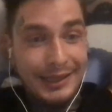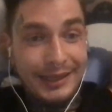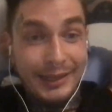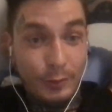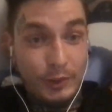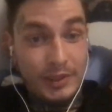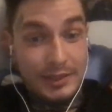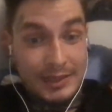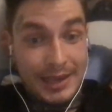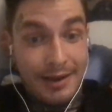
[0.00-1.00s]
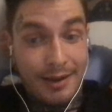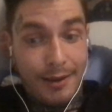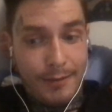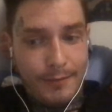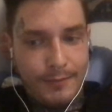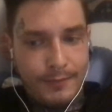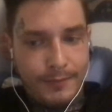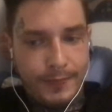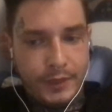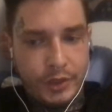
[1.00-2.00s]
it was a setup.
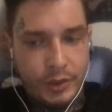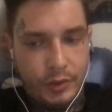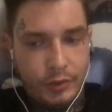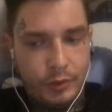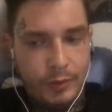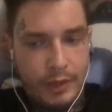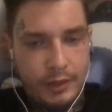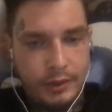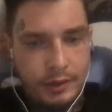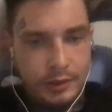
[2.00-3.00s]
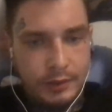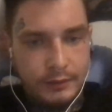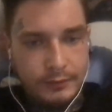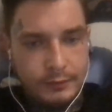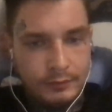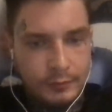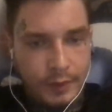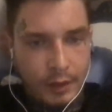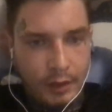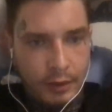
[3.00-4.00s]
She knew too much.
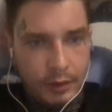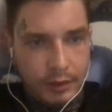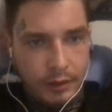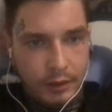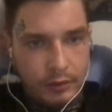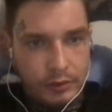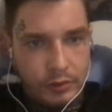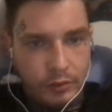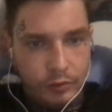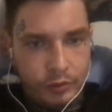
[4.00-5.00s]
And those who know